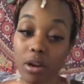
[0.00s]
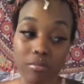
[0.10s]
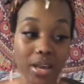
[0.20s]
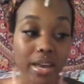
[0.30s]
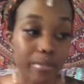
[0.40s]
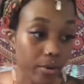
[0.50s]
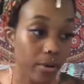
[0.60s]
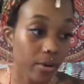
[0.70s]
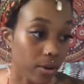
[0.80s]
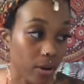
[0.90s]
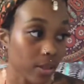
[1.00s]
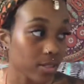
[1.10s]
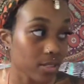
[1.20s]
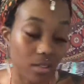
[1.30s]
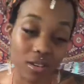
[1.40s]
on paper and all
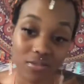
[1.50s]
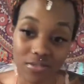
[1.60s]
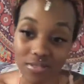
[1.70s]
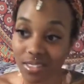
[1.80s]
this stuff,